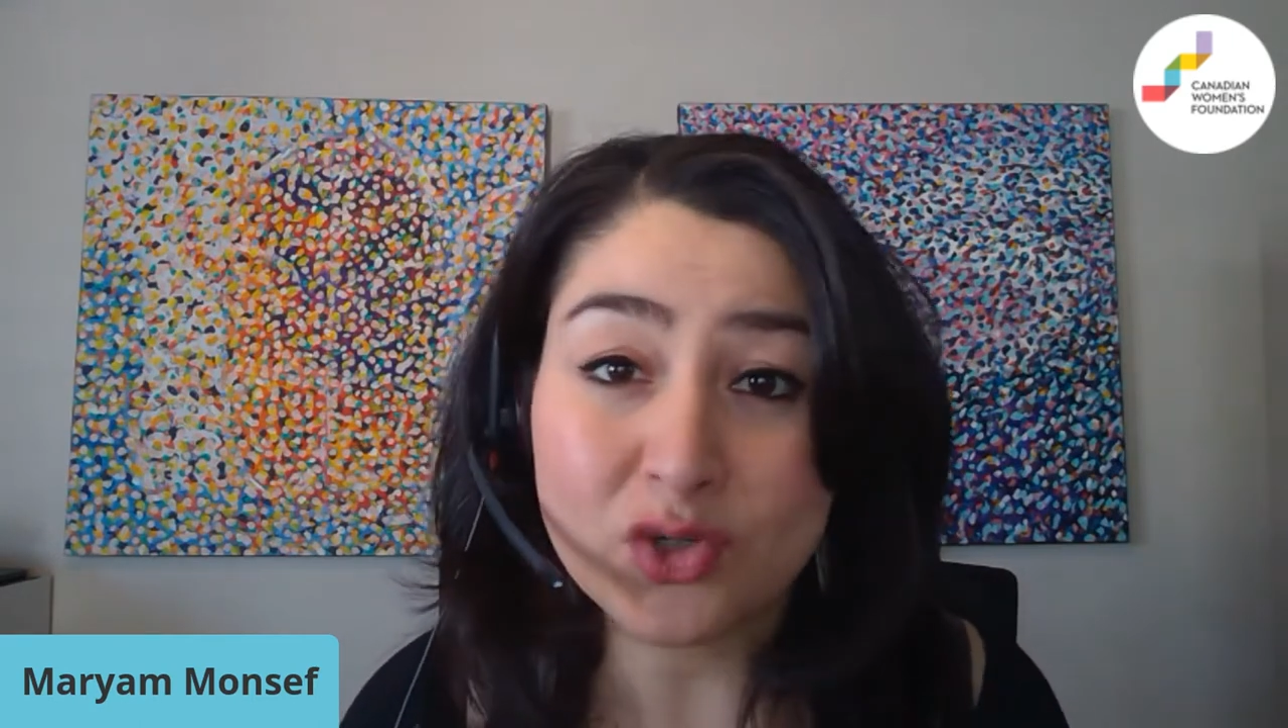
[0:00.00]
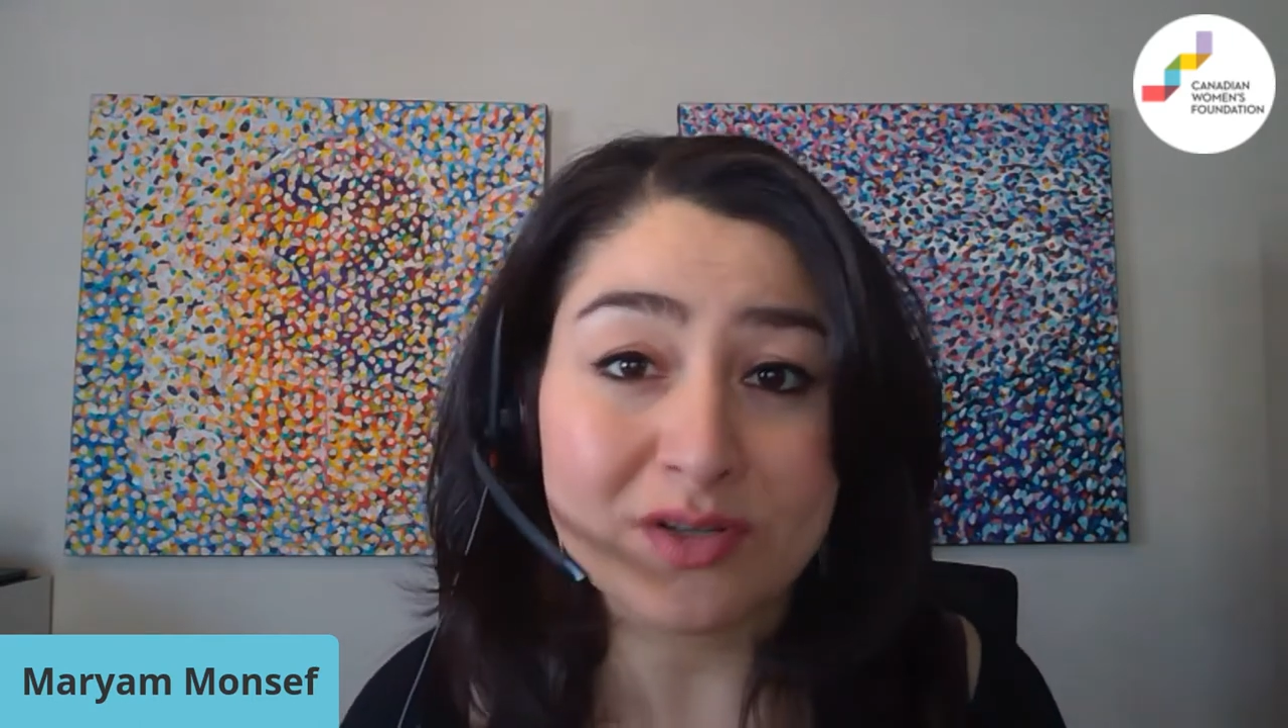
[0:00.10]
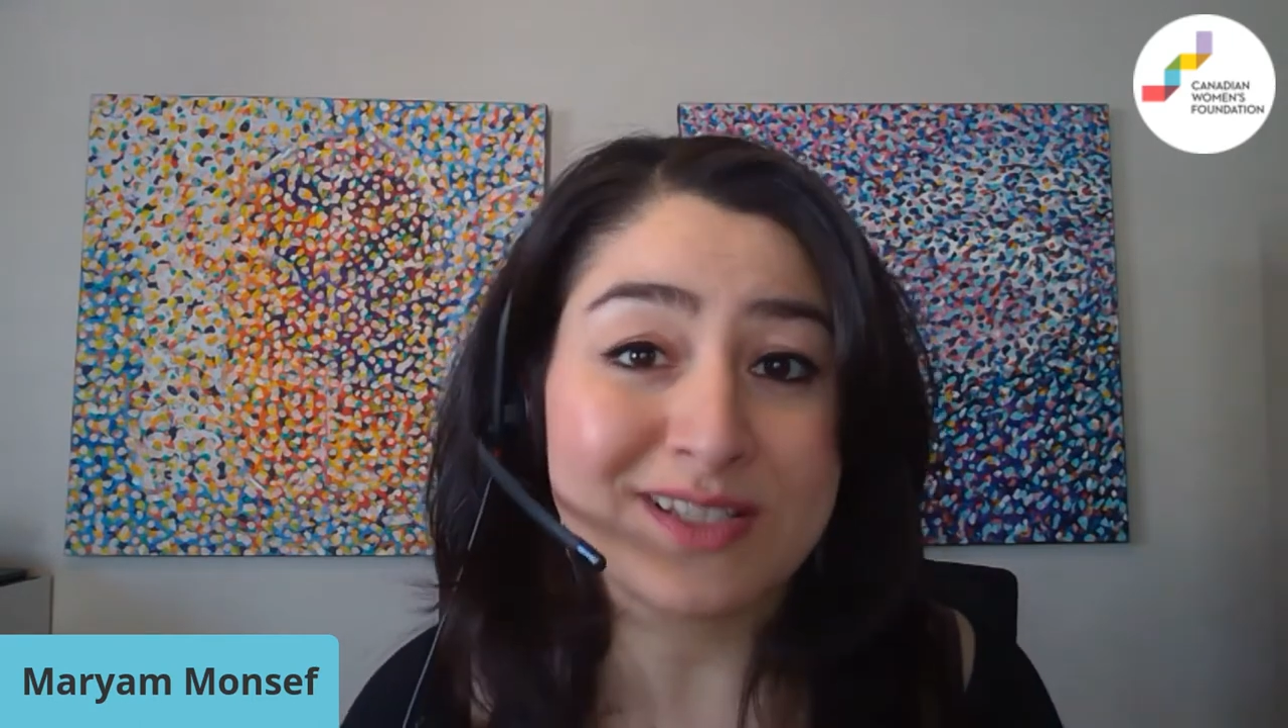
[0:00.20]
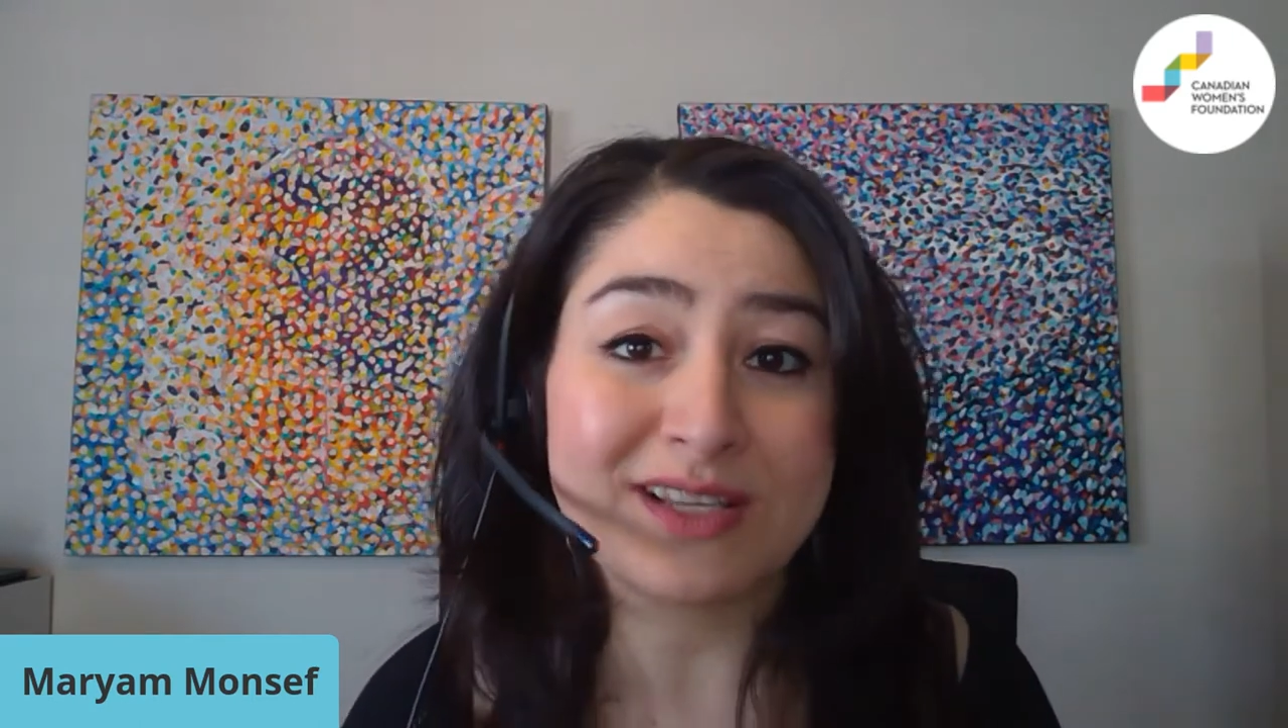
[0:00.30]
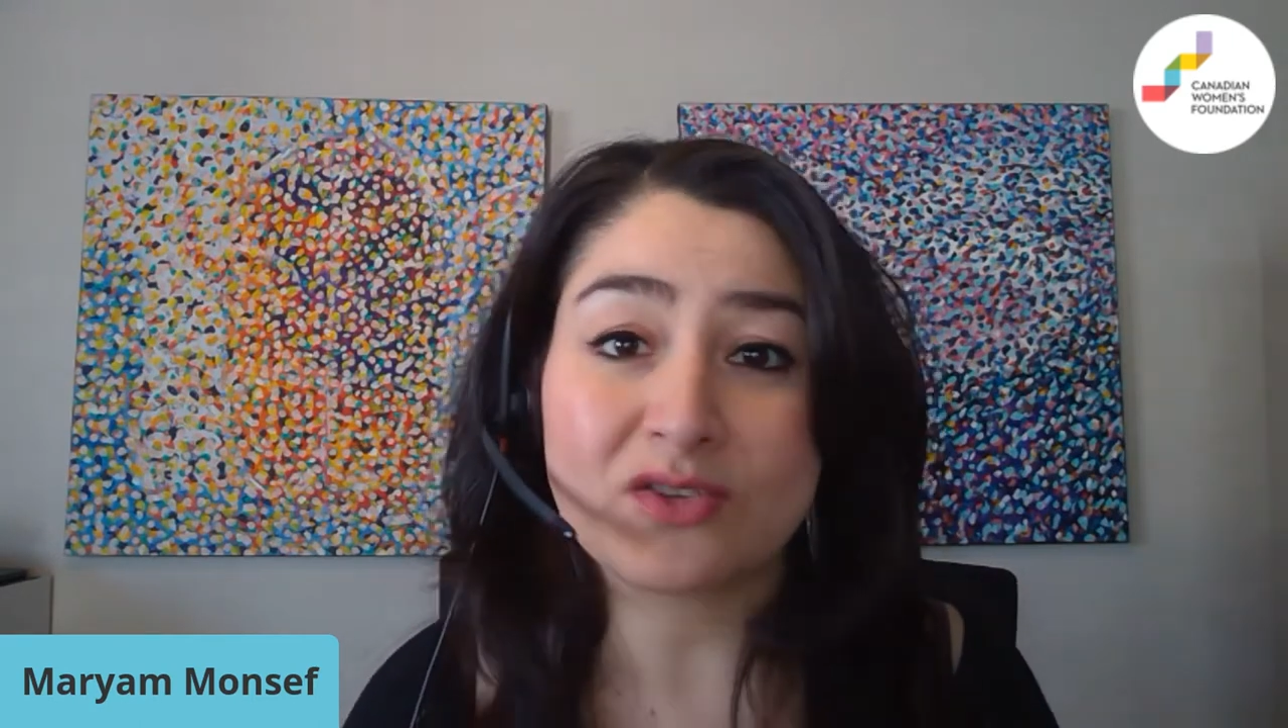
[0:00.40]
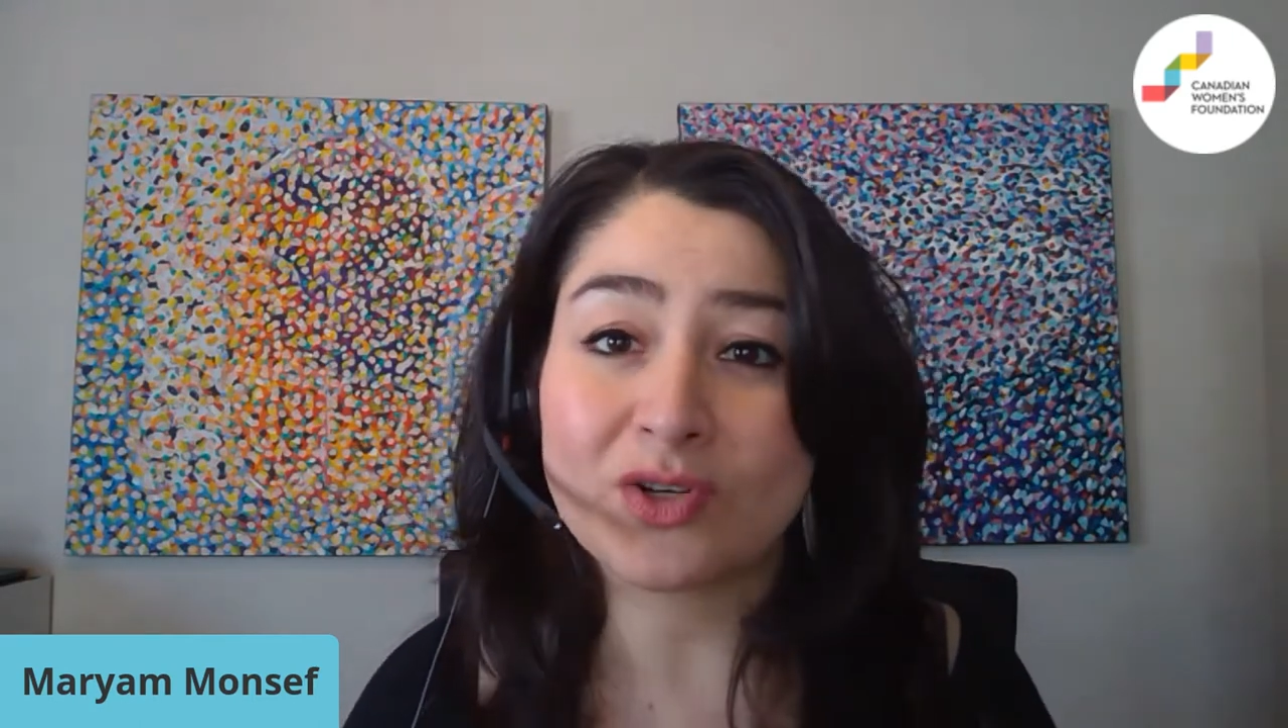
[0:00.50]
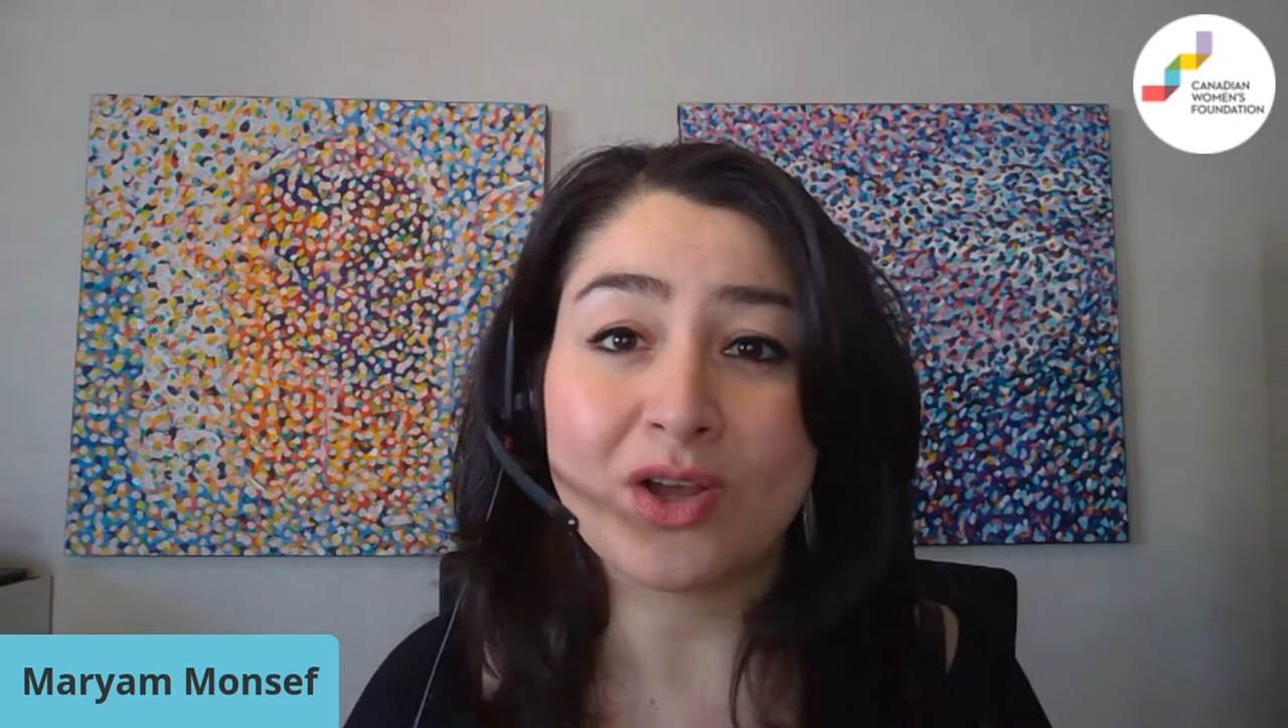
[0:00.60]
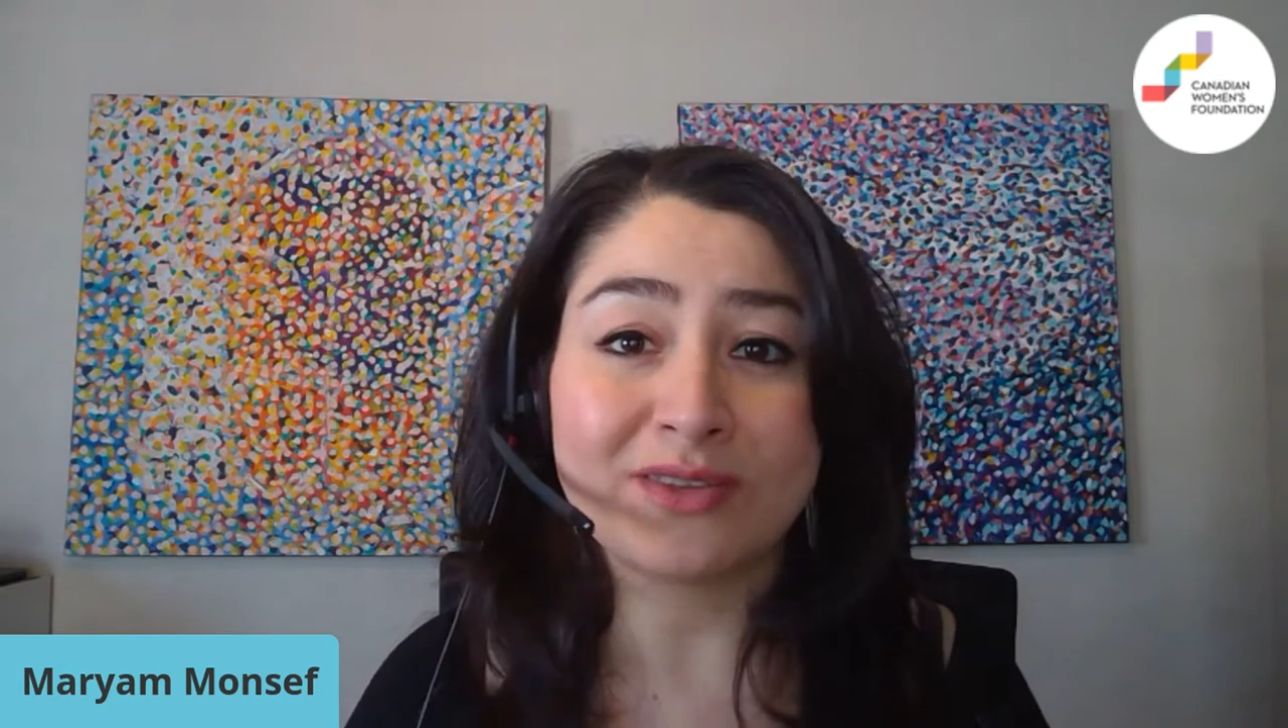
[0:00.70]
jurisdiction